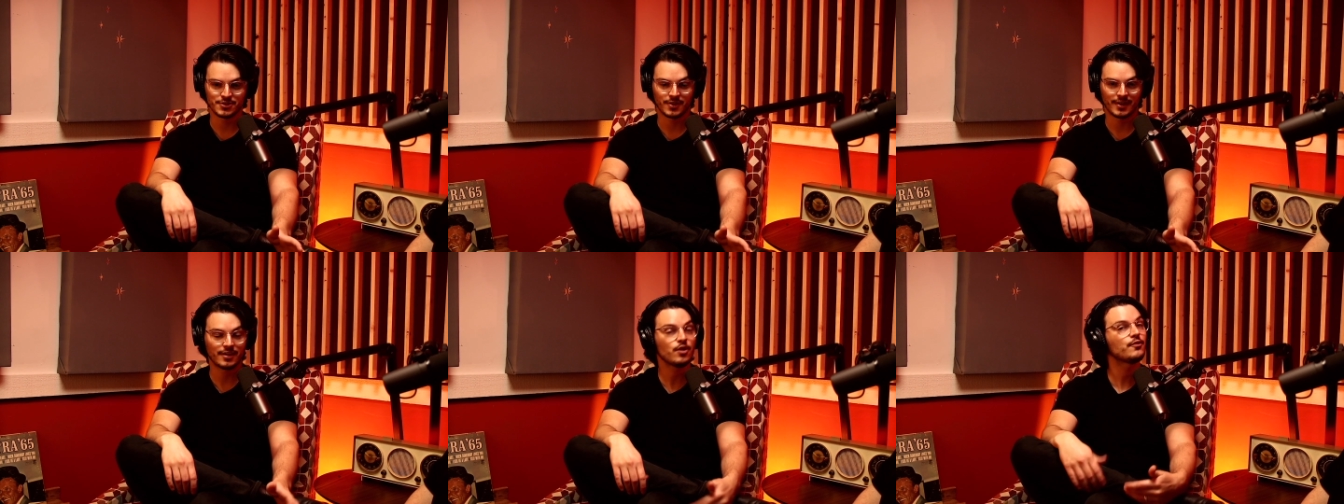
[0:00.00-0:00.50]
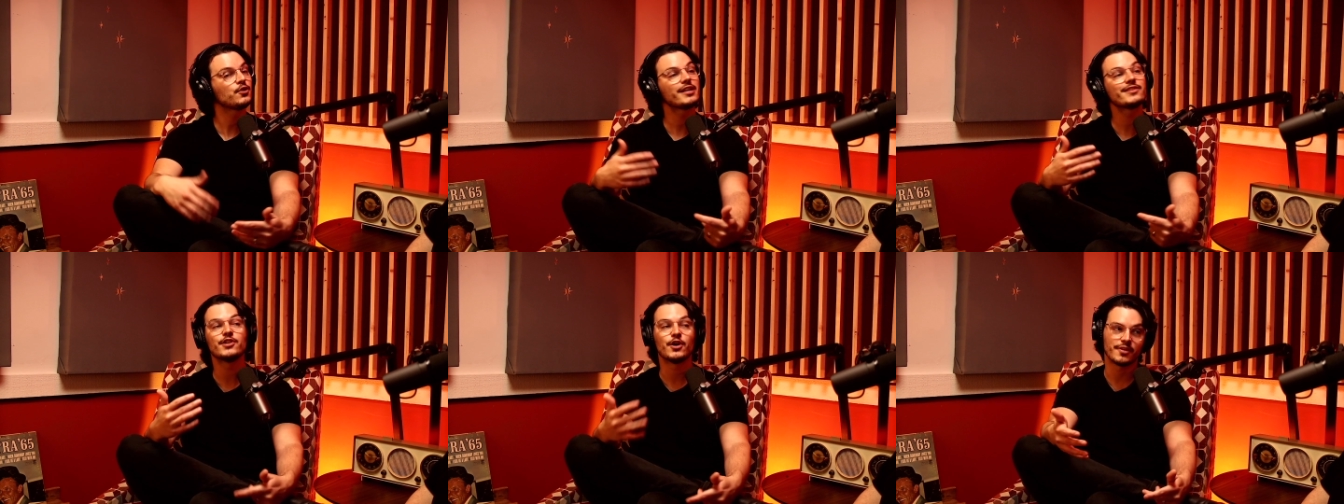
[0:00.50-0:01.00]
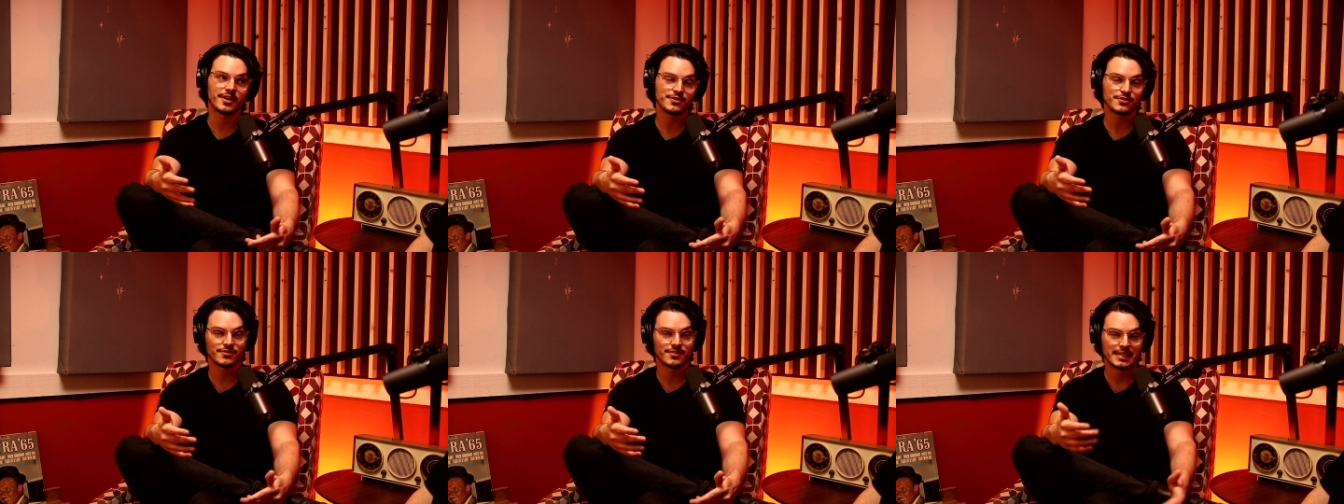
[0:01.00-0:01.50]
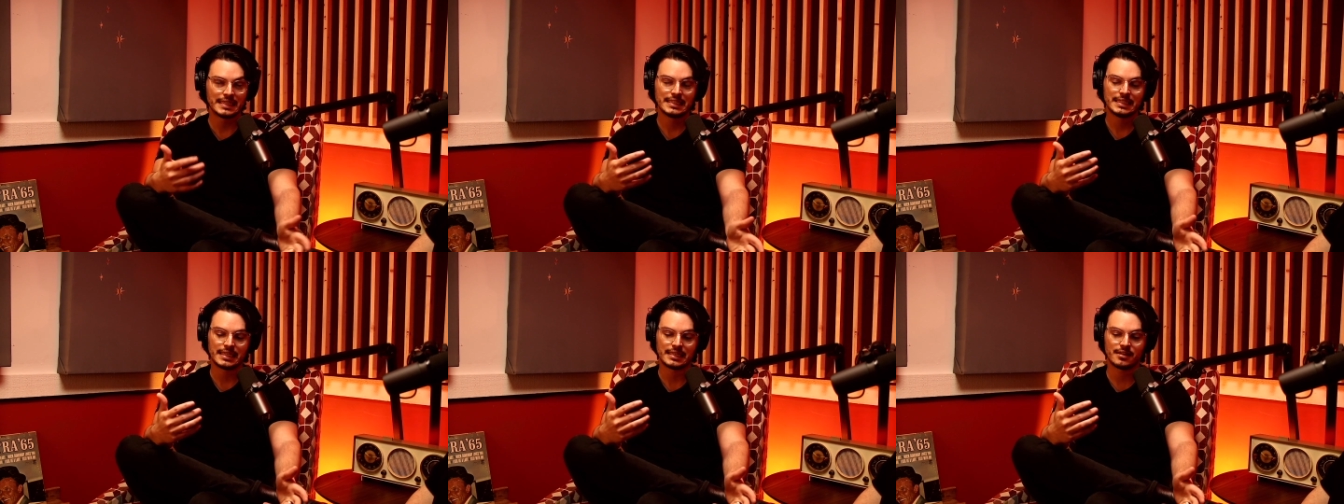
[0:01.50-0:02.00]
So I don't know if you guys know this,
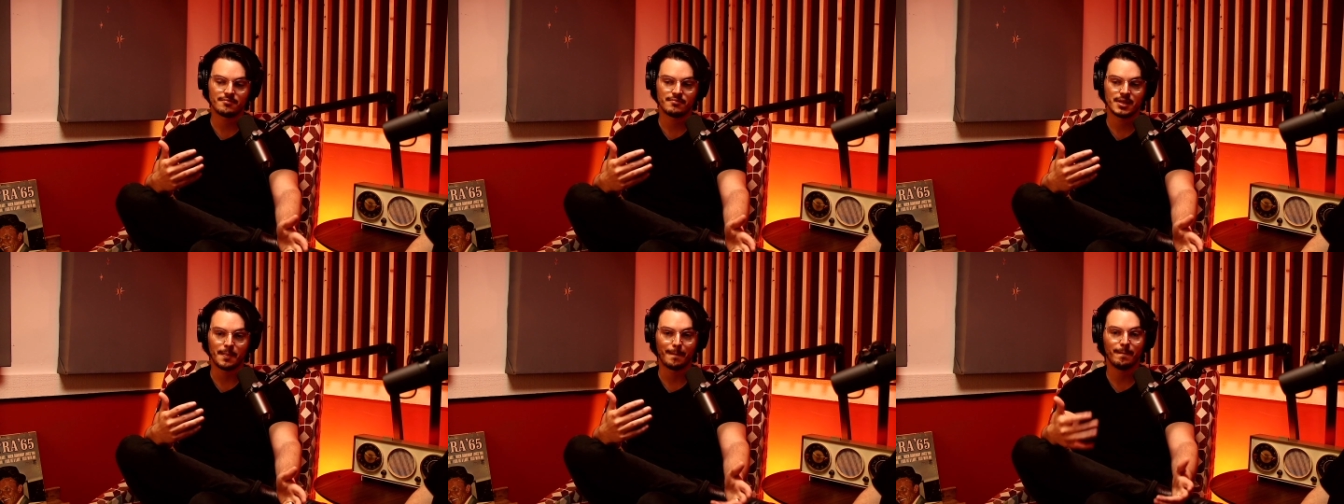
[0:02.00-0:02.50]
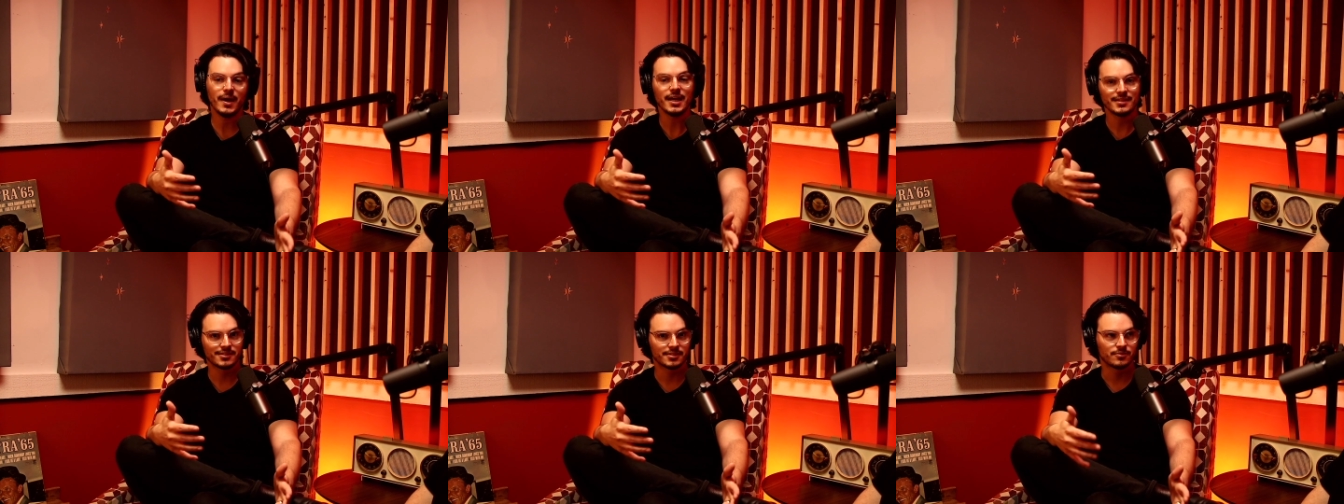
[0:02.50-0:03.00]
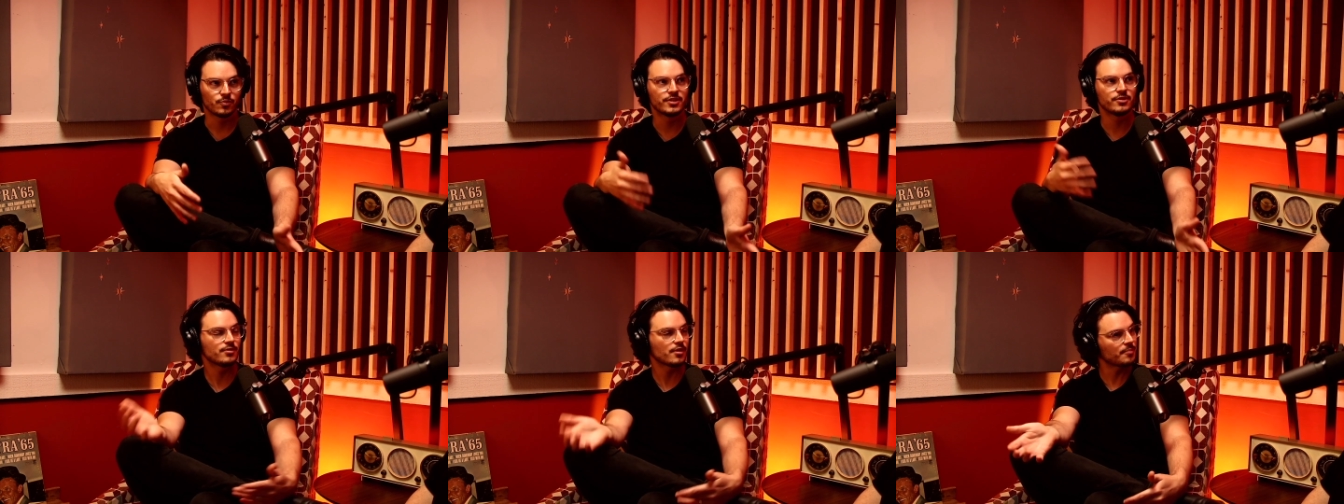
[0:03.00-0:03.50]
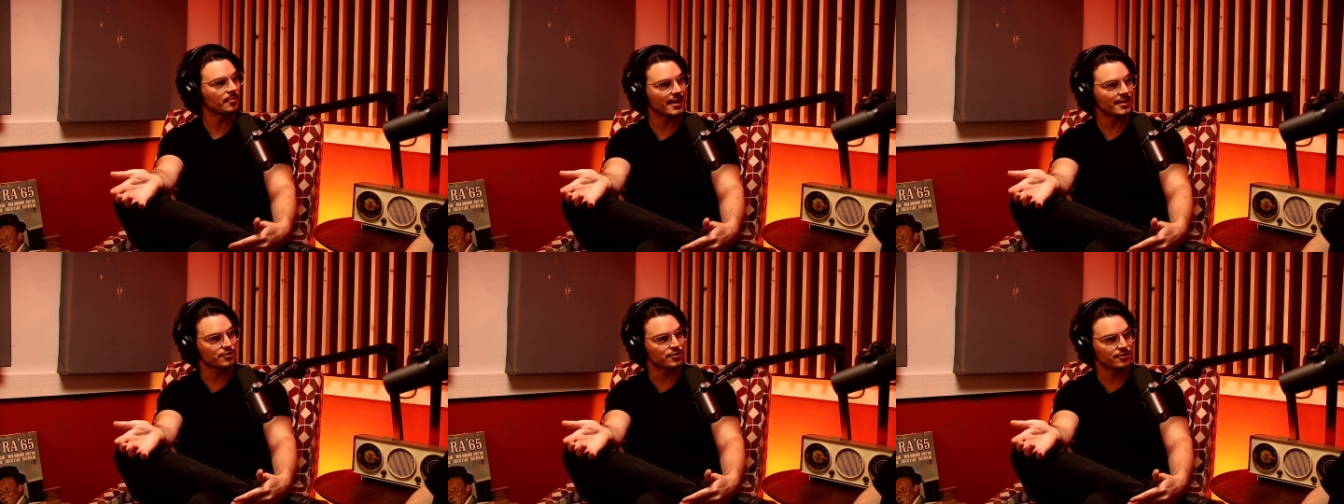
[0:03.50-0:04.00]
but we do dart
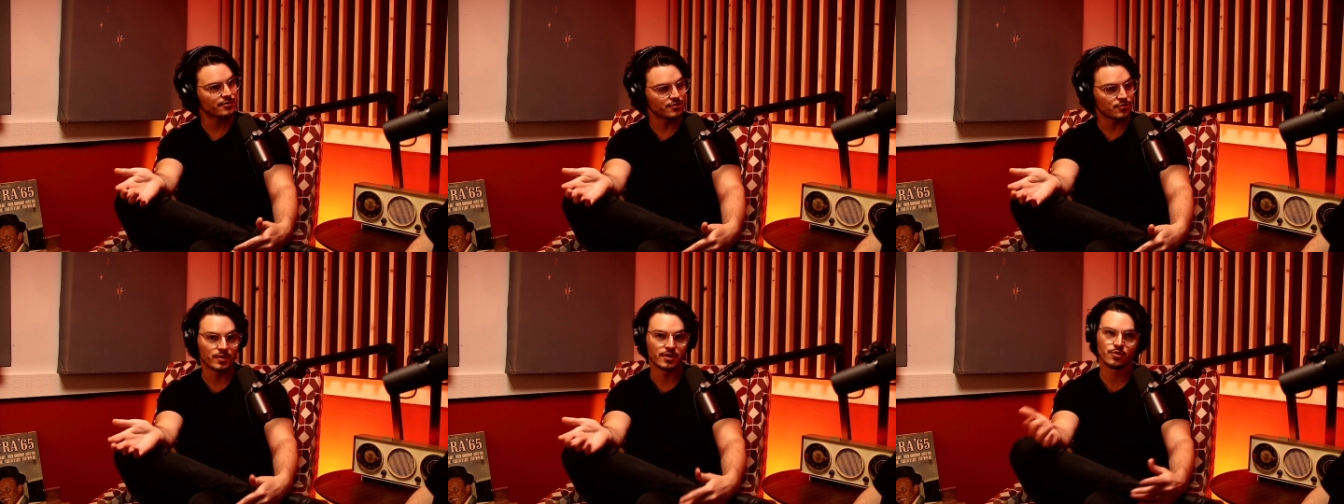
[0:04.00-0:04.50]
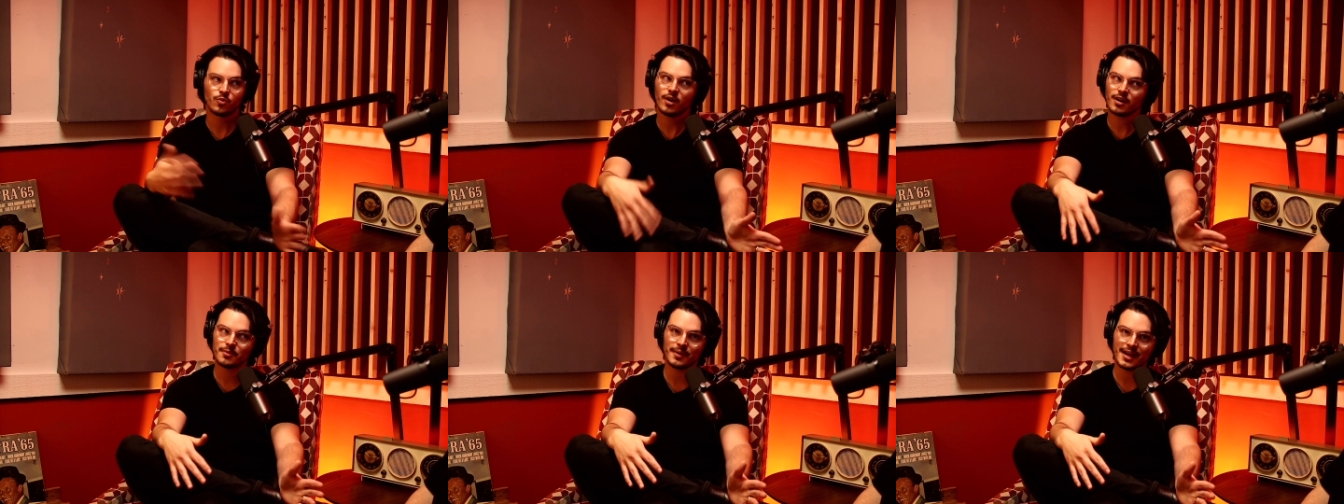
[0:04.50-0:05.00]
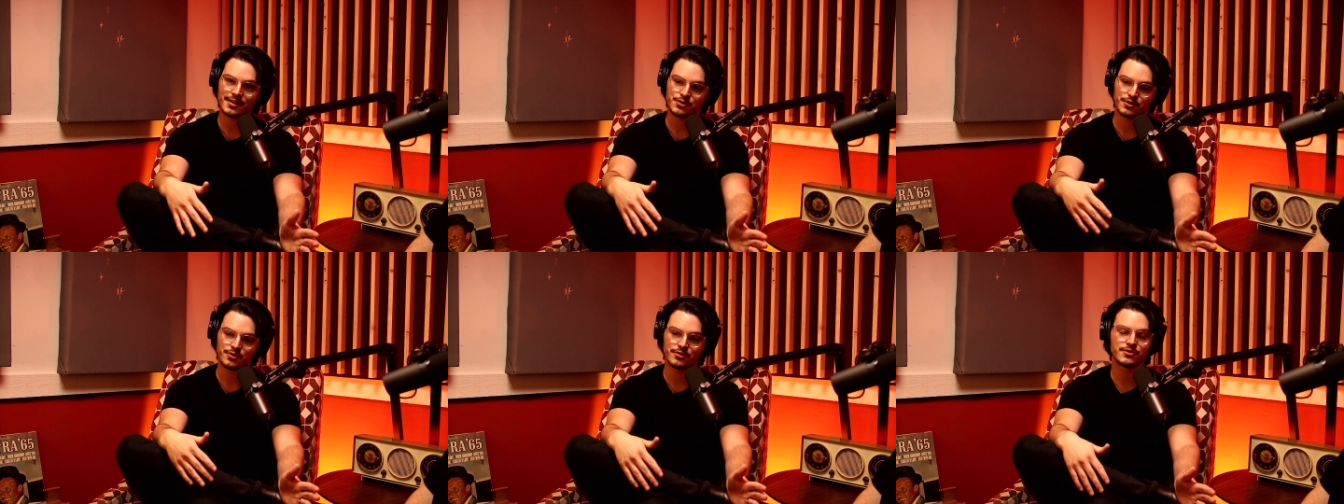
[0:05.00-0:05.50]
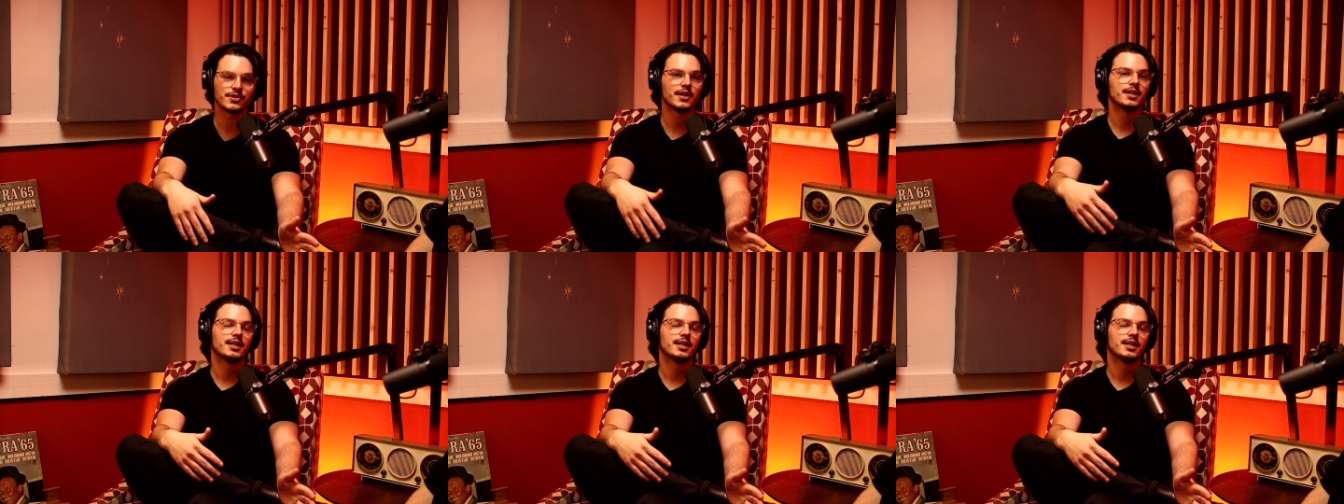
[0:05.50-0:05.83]
blasters, we do water blasters.